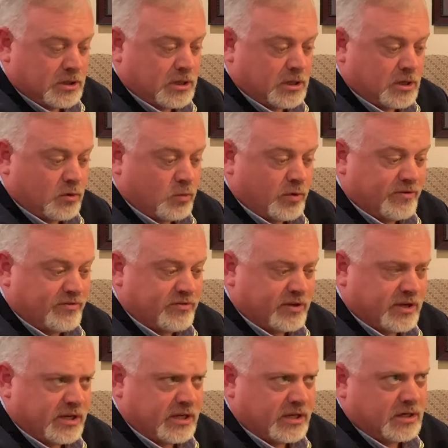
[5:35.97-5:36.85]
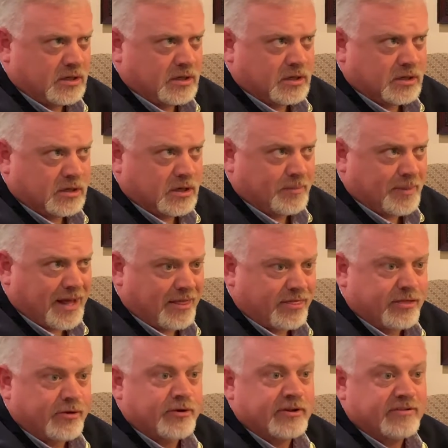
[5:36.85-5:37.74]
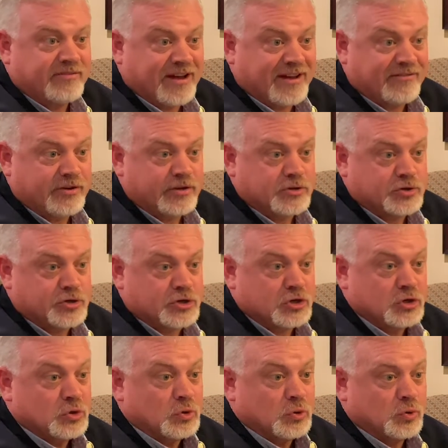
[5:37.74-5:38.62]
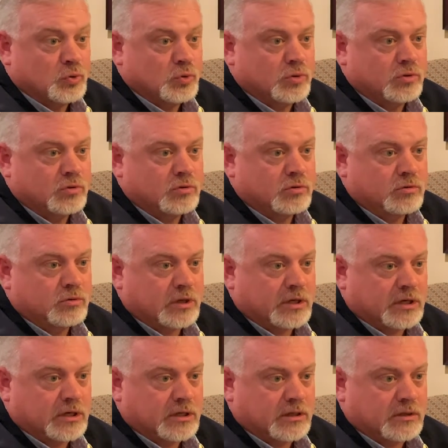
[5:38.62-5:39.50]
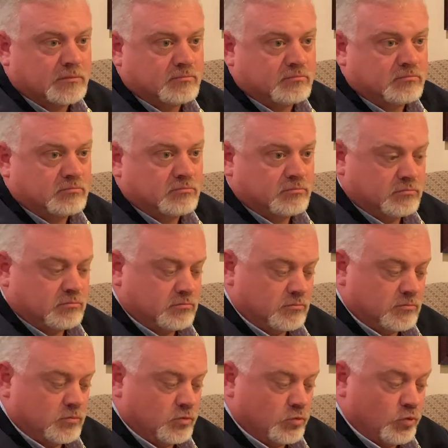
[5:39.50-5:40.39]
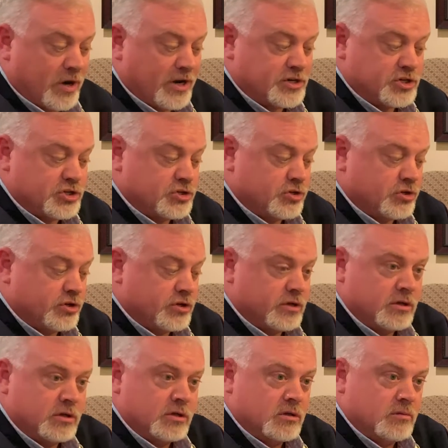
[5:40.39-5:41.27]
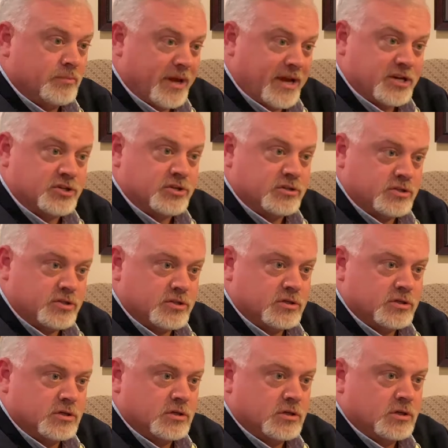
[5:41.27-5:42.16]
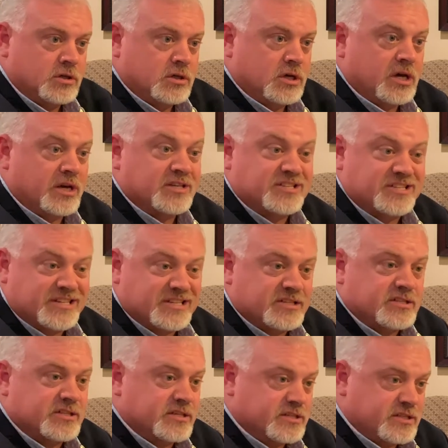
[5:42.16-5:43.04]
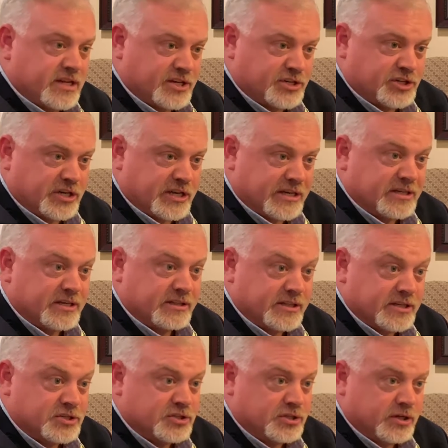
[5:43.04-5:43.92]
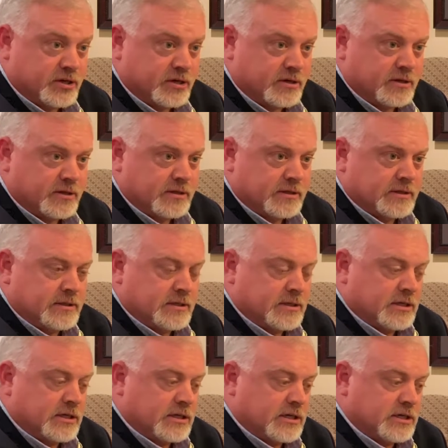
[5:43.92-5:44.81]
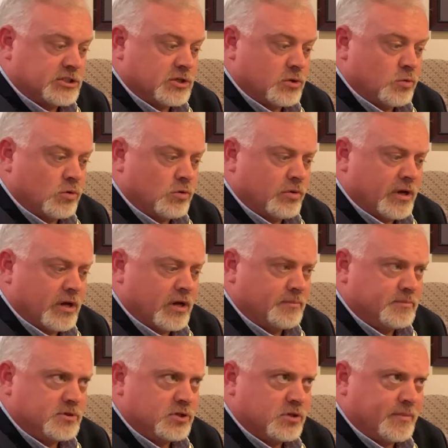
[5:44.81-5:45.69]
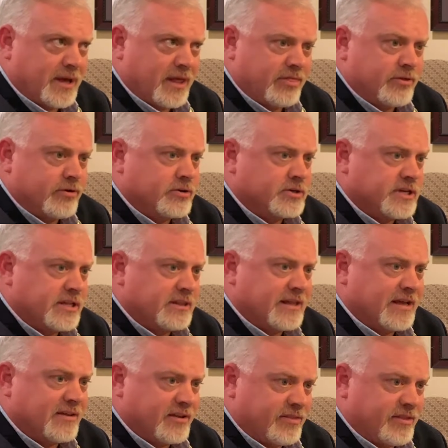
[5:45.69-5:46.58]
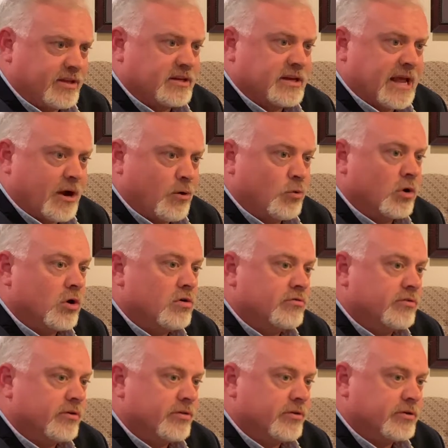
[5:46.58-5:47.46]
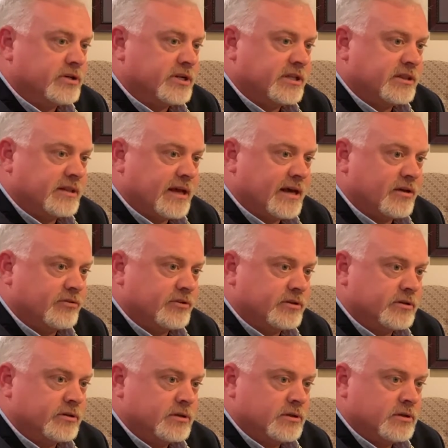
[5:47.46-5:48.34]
We've seen about 3,500 new registered patients since the session ended this year. So we're up to about 13,000. I think now we're over 13,000.